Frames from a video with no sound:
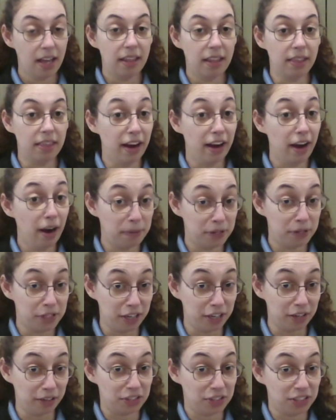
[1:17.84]
Their
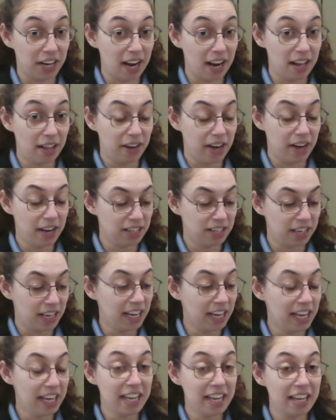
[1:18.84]
particular style of
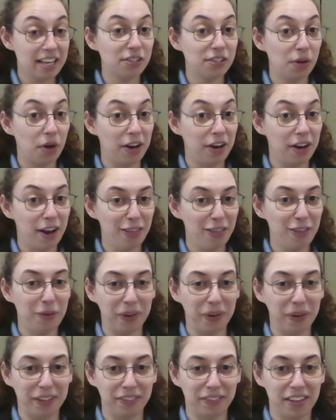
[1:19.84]
hunting is another
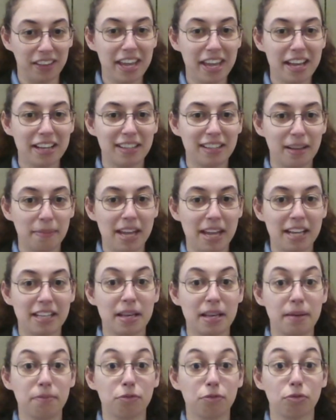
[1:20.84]
one of the things that makes
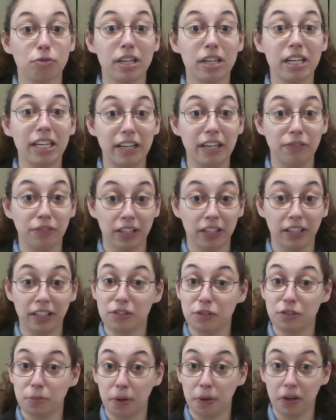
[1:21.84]
them really, really
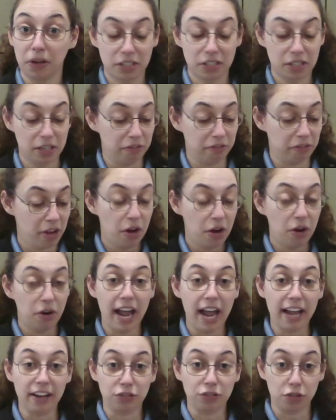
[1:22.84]
superlative,
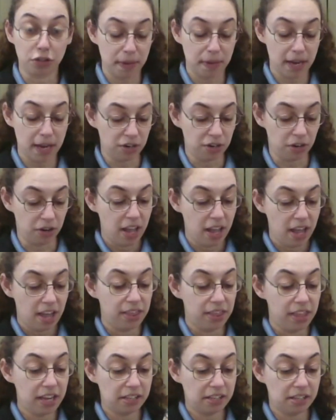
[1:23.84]
extra special.
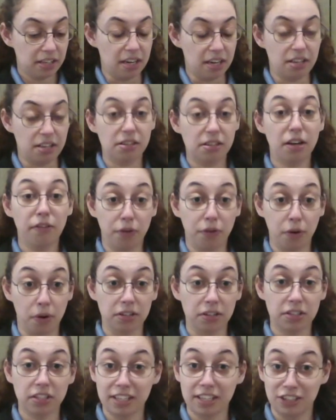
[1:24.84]
This is, of
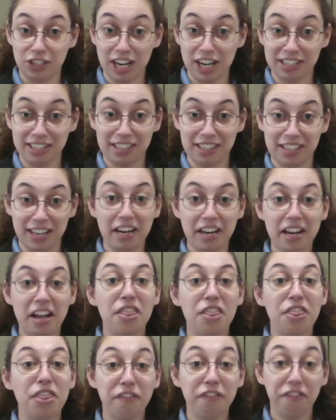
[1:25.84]
course, as Jesse said,
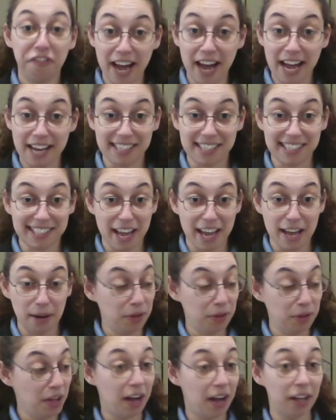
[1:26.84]
the fastest
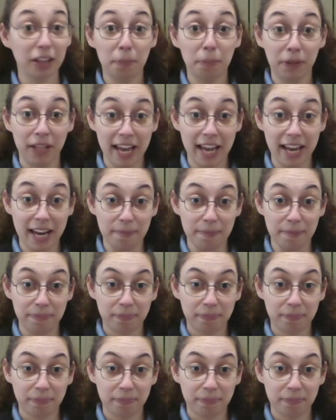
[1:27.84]
animal on the planet.